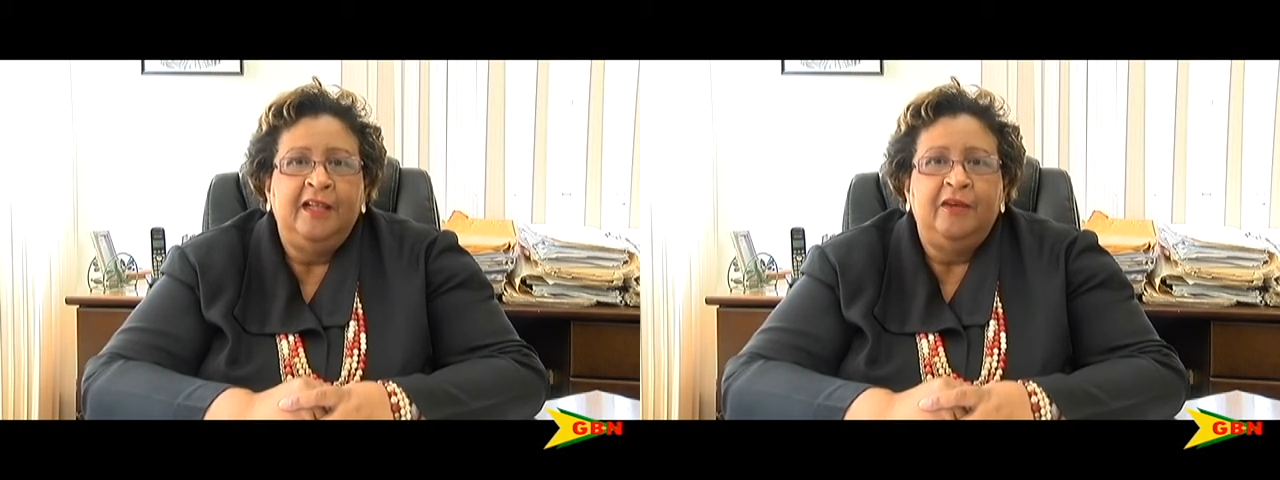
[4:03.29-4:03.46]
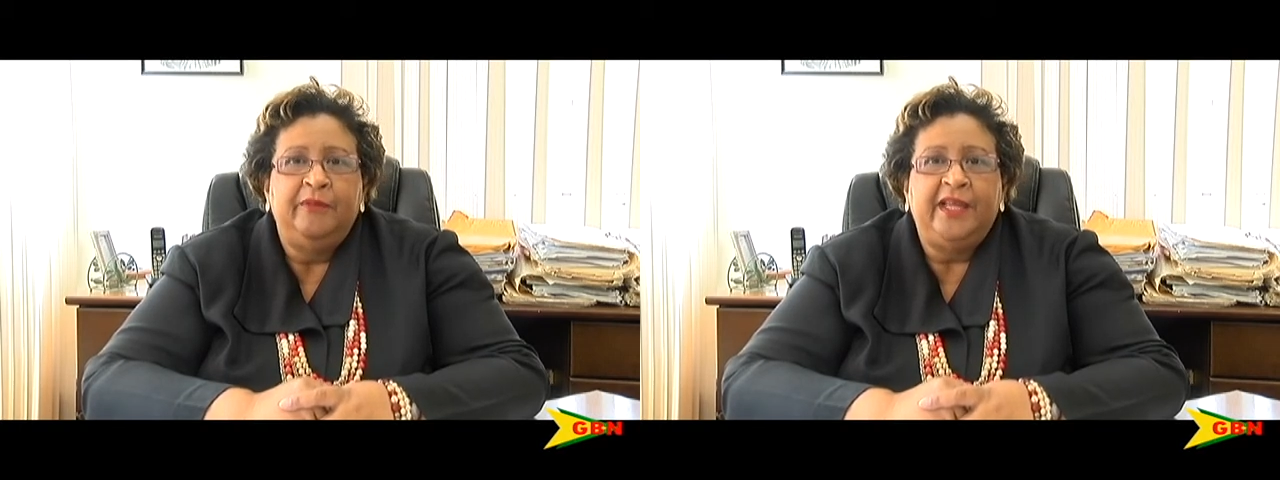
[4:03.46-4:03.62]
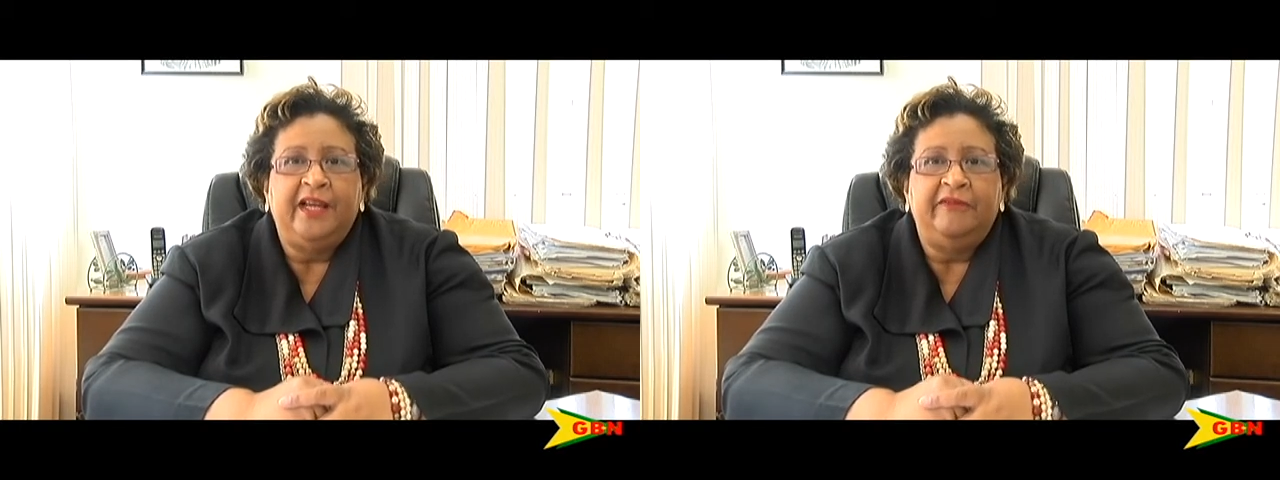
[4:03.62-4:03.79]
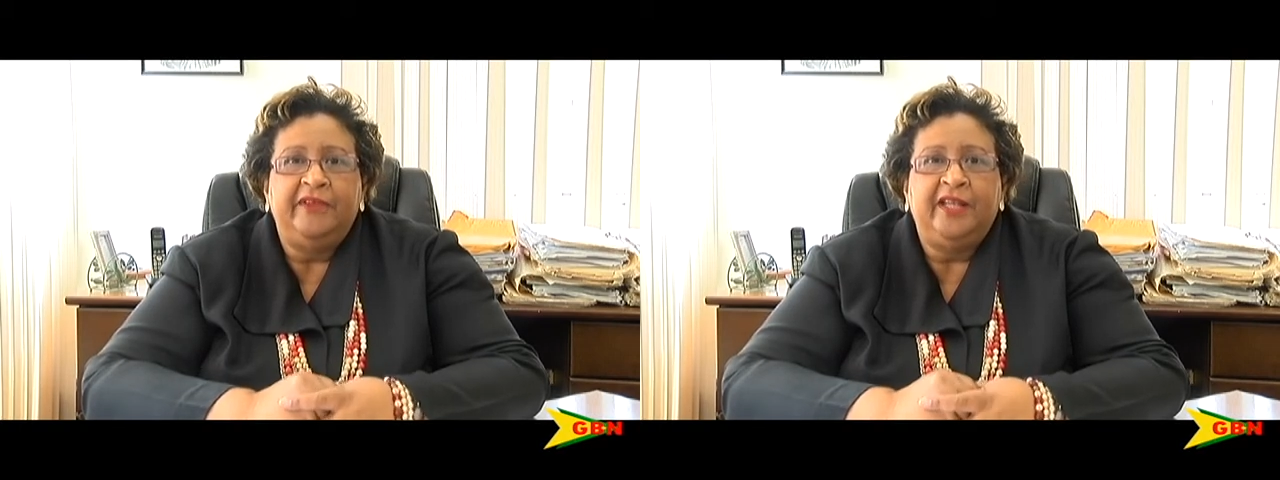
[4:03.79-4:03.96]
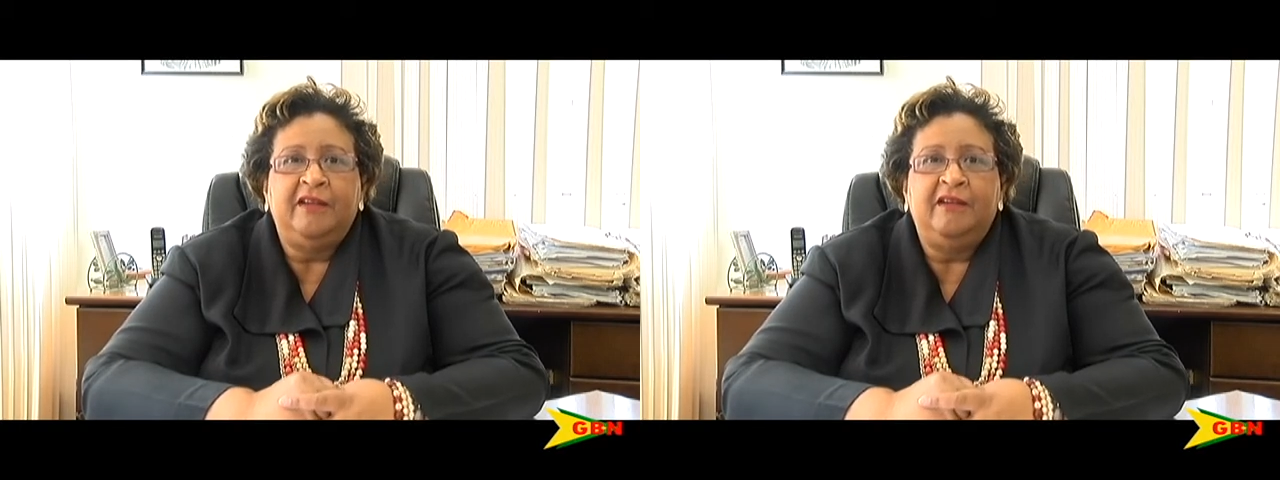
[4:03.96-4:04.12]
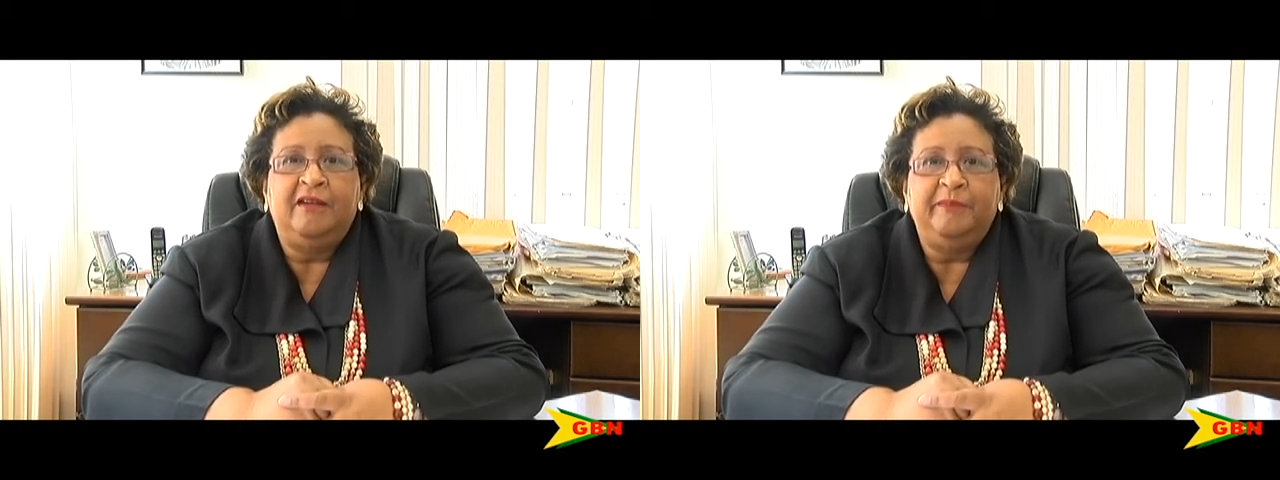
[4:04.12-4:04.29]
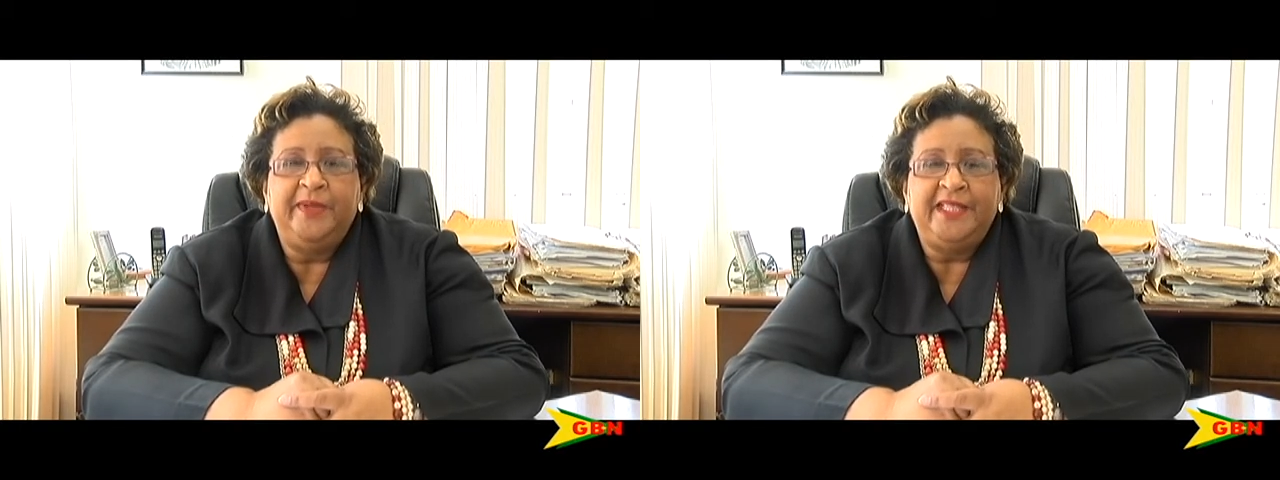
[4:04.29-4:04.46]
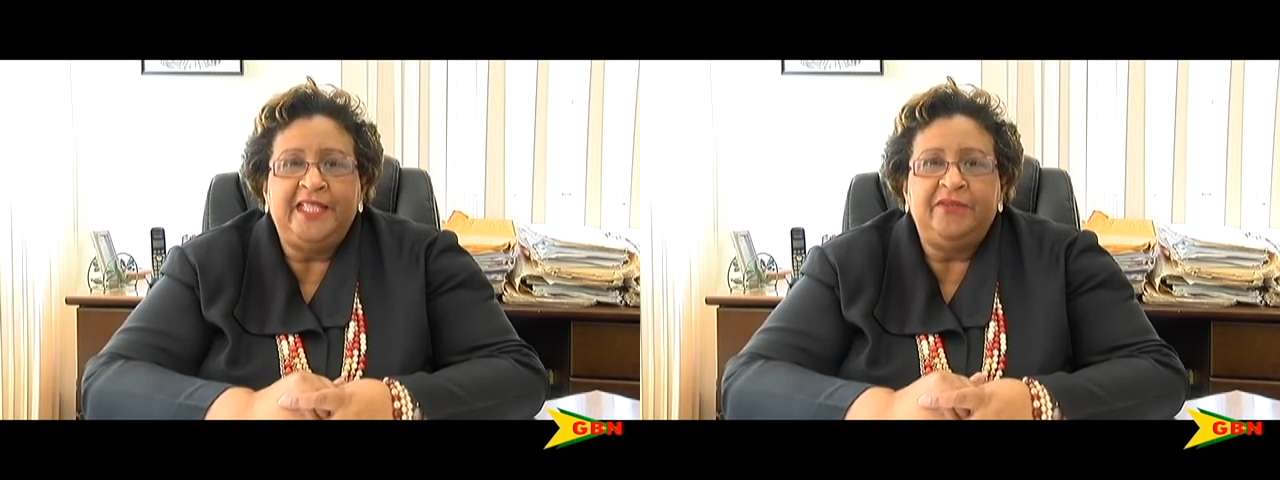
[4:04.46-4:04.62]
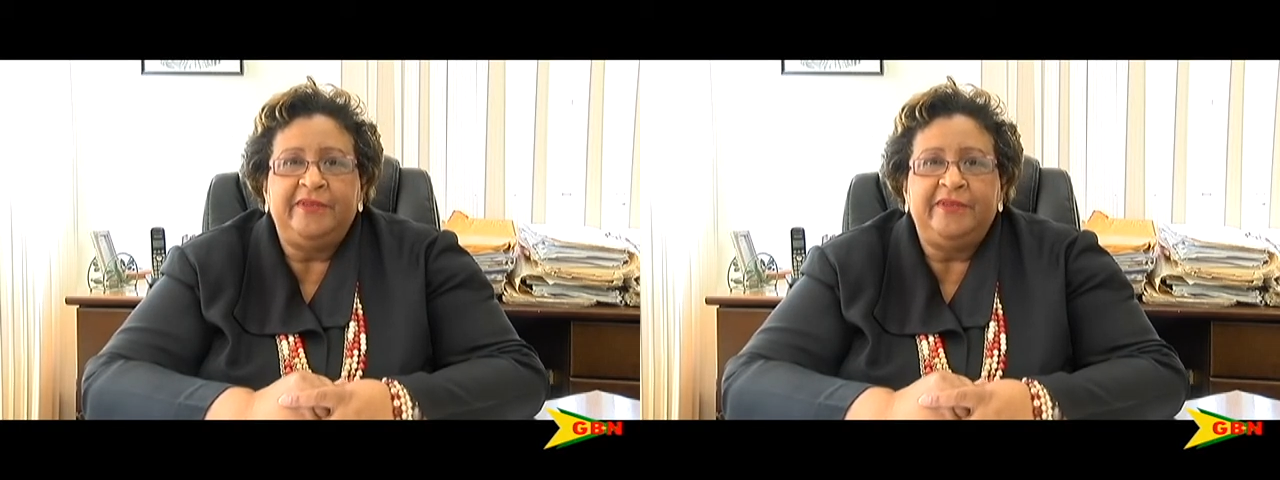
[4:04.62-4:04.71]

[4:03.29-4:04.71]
We have the competence,